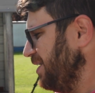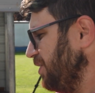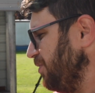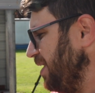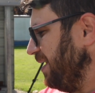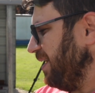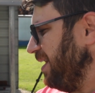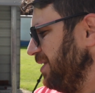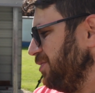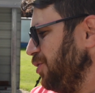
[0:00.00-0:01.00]
creating
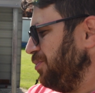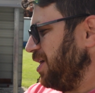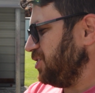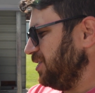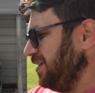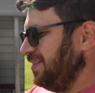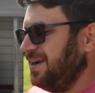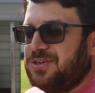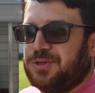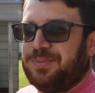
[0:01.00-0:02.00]
a low pressure in
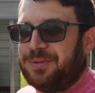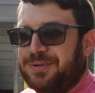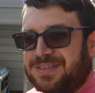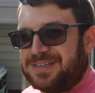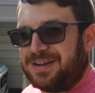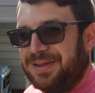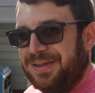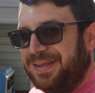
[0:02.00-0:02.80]
there to be able to suck